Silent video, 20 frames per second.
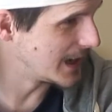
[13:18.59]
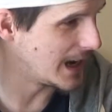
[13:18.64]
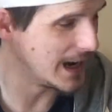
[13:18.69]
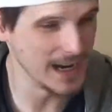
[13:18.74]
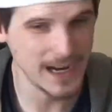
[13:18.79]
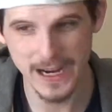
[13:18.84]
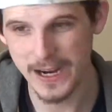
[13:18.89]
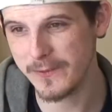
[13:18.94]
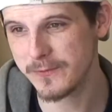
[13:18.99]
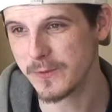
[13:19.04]

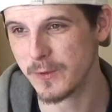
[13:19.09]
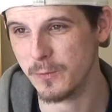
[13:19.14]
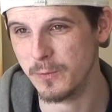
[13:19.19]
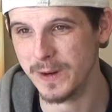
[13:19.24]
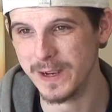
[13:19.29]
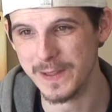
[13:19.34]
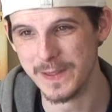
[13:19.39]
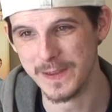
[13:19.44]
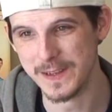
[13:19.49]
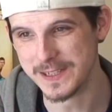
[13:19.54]
I have to
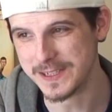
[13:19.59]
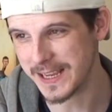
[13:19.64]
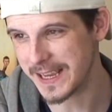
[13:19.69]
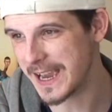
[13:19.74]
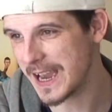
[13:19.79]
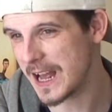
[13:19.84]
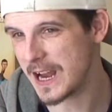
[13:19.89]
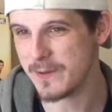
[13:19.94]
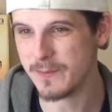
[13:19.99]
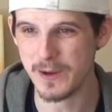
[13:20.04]
win this
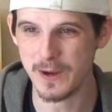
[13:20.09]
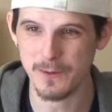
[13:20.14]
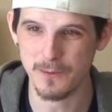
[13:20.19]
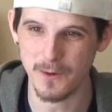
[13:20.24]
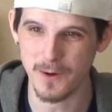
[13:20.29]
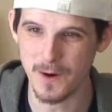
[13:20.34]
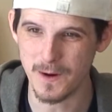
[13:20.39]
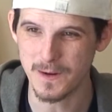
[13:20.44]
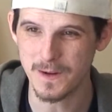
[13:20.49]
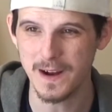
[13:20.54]
Academy
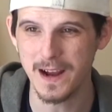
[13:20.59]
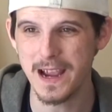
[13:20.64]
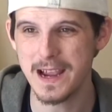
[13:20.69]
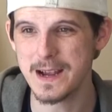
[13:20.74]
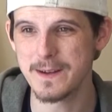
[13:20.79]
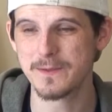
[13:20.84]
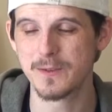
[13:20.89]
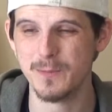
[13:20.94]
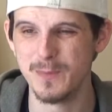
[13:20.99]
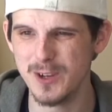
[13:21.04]
Award or I
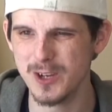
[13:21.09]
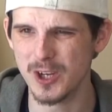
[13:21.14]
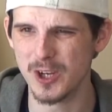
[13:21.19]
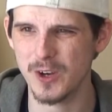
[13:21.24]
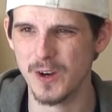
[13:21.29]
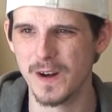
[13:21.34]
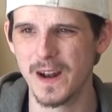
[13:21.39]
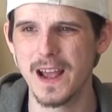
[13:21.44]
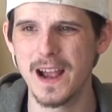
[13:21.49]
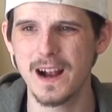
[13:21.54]
have to be a
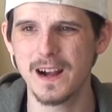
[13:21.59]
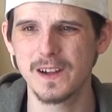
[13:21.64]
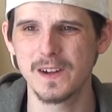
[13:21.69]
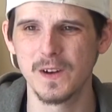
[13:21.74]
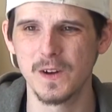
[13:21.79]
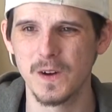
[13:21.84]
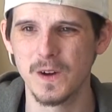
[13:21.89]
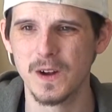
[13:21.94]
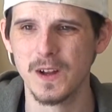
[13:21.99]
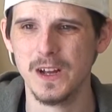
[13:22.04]
good
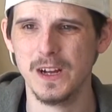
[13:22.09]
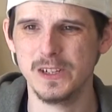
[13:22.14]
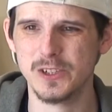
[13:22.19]
actor